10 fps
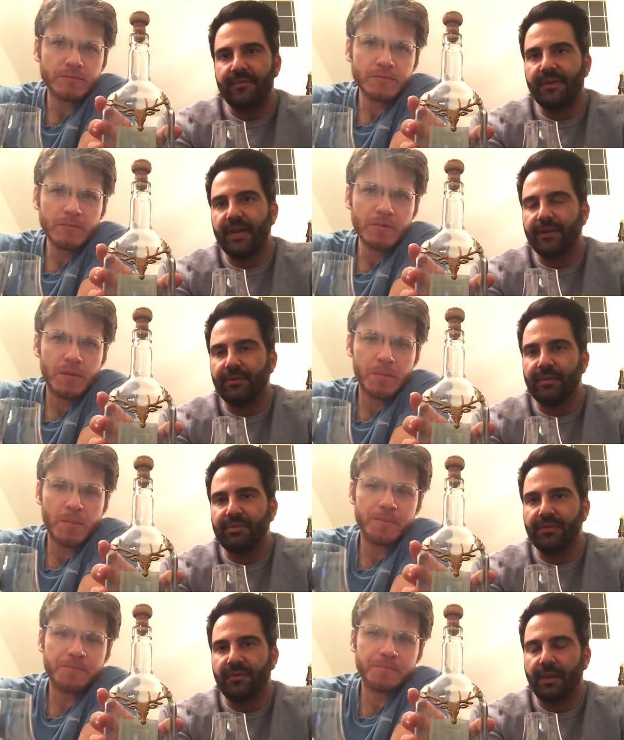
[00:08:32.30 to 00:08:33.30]
Speaker 1: of uh, create
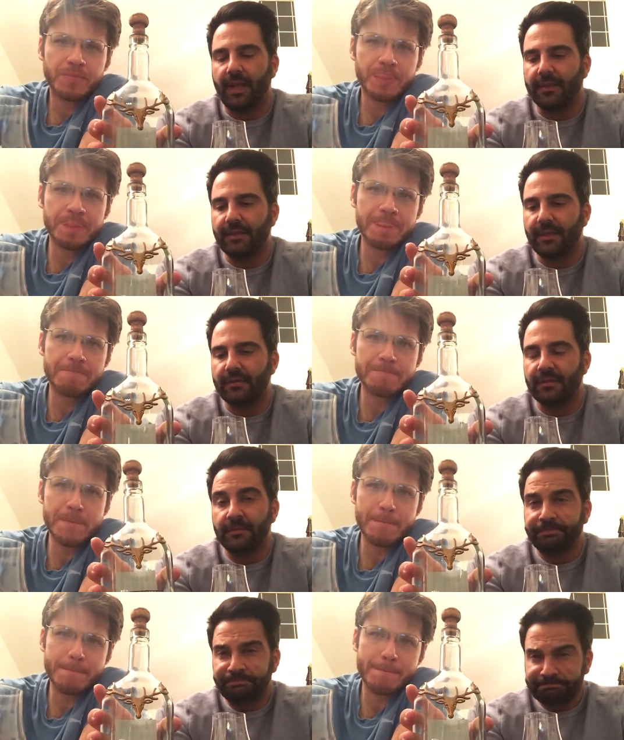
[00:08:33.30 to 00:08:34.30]
beautiful cocktails,
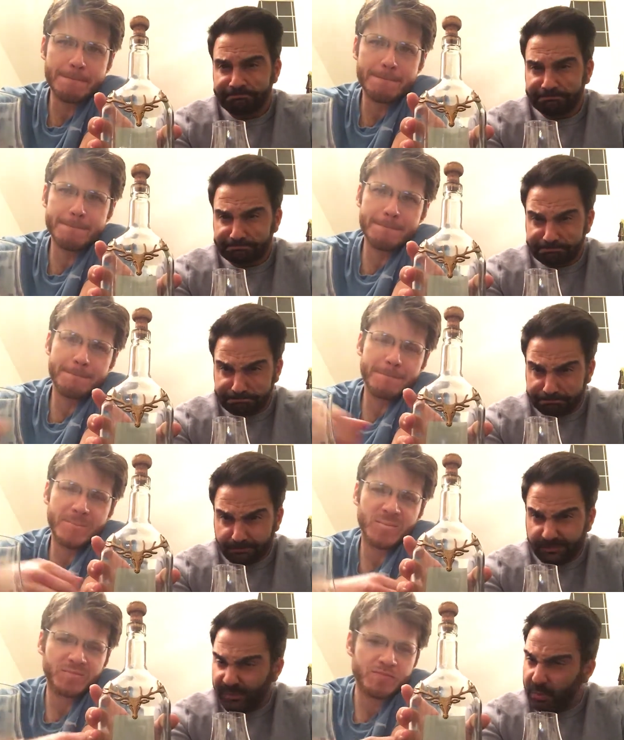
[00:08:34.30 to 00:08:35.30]

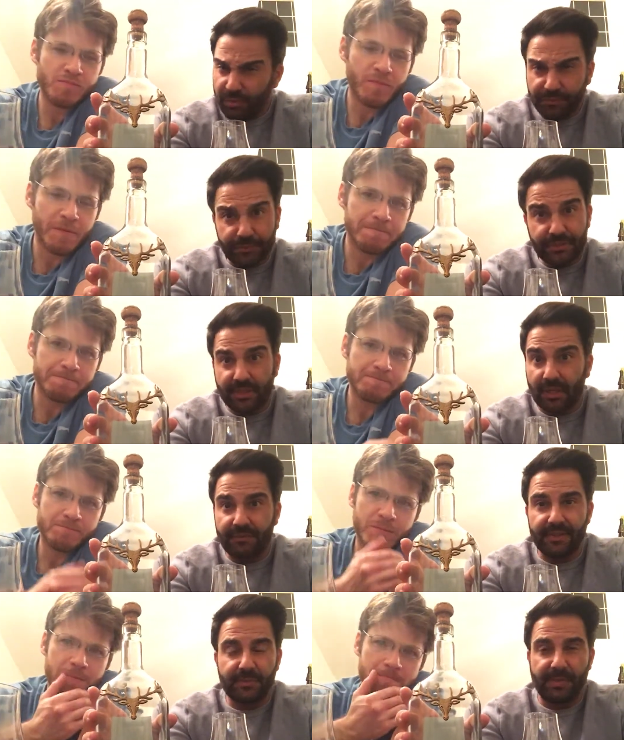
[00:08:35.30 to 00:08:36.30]
both for yourself
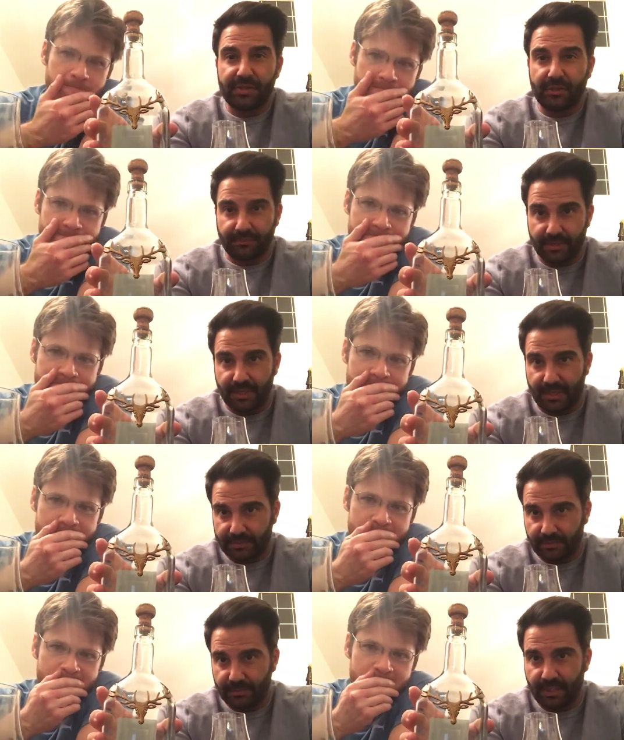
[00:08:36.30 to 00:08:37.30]
and especially for
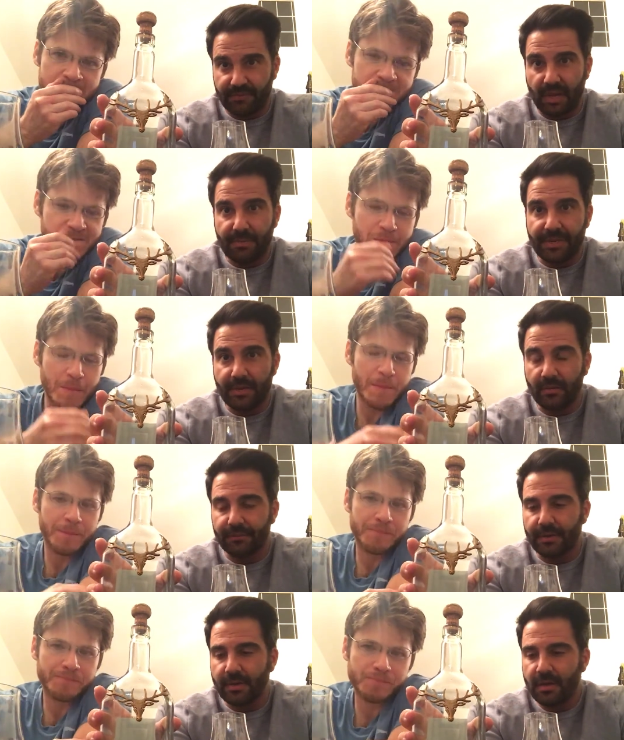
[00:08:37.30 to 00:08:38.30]
guests when you have company
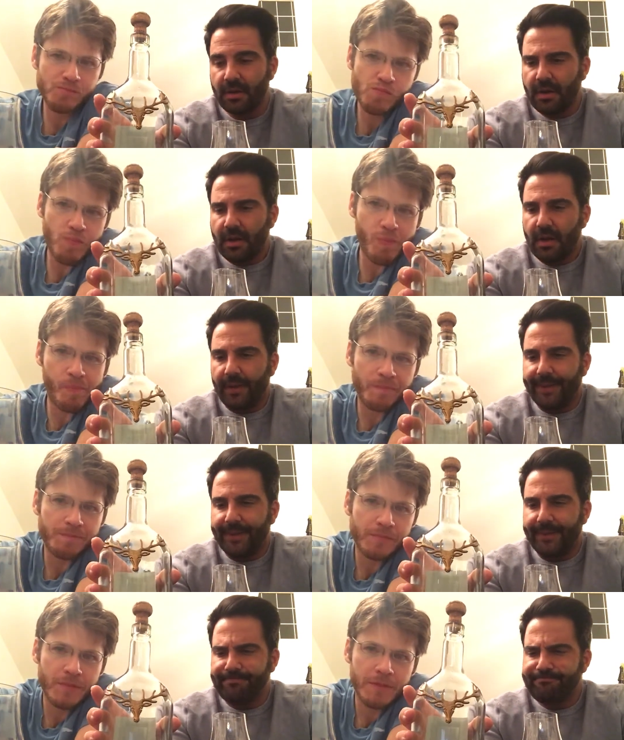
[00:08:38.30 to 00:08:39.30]
over.
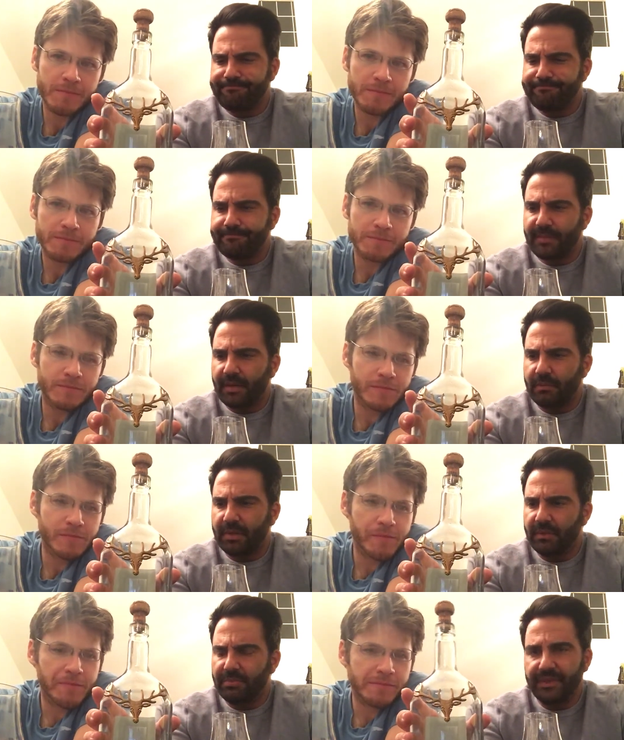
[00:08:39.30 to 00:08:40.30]
Um,
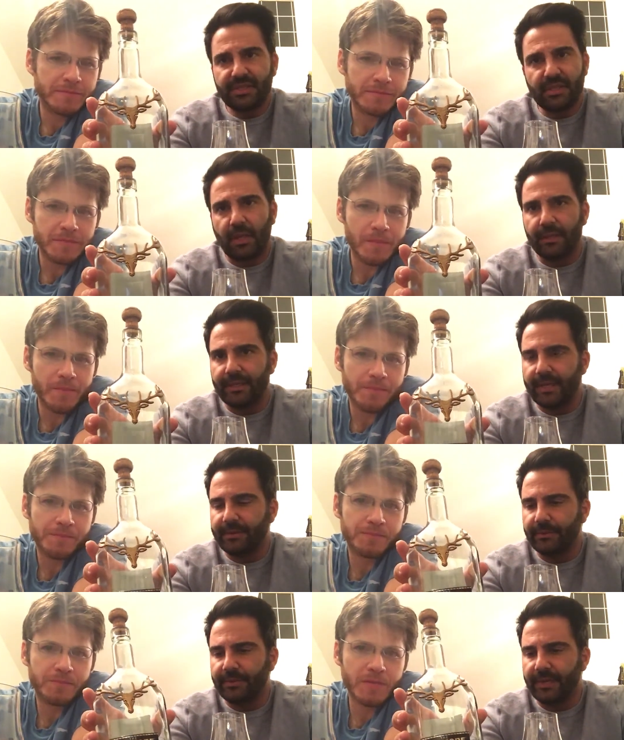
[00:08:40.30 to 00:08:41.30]
but pretty solid. I
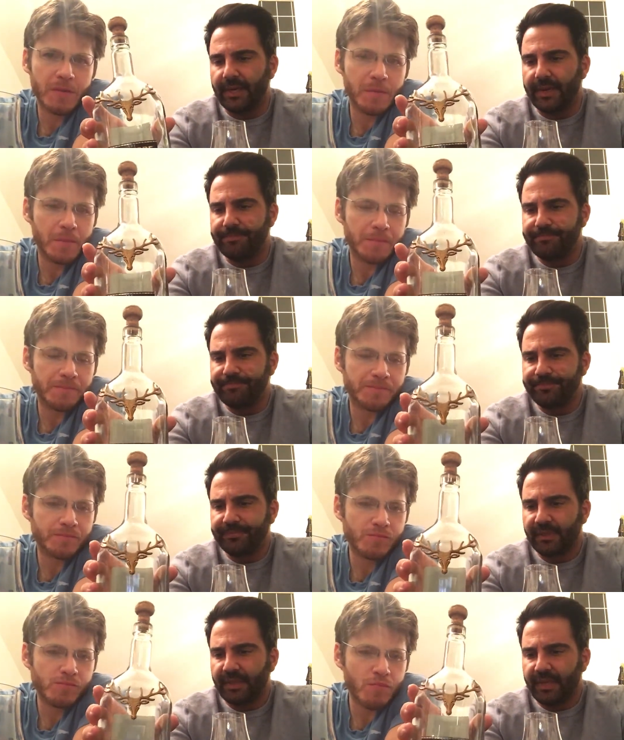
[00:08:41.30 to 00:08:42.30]
would, um,
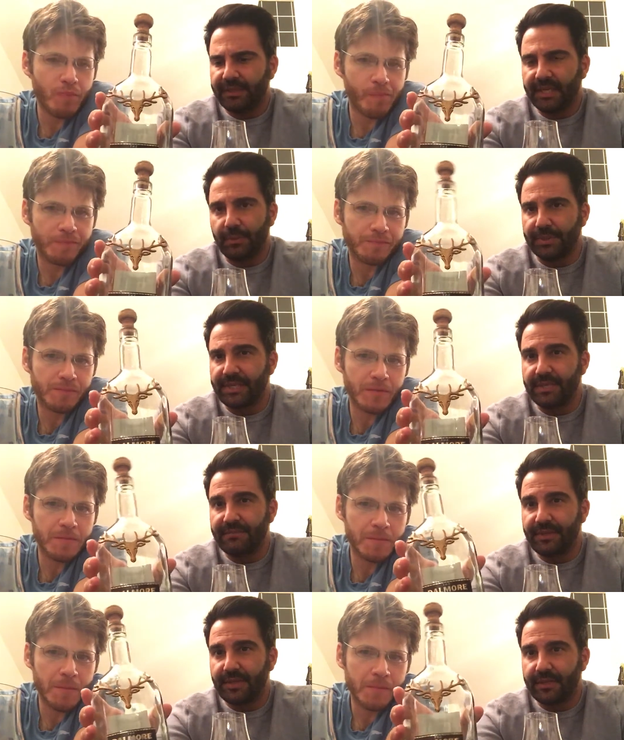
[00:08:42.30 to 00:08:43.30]
I think I would
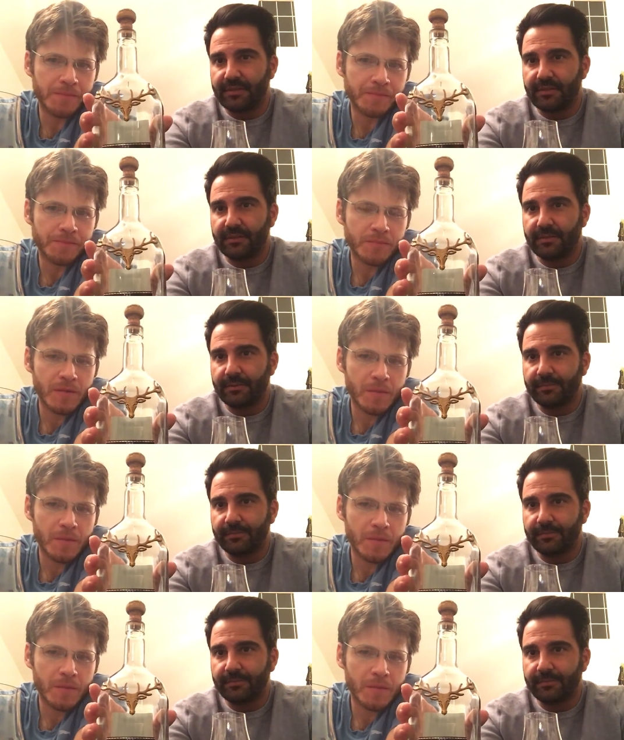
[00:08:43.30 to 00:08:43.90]
give this.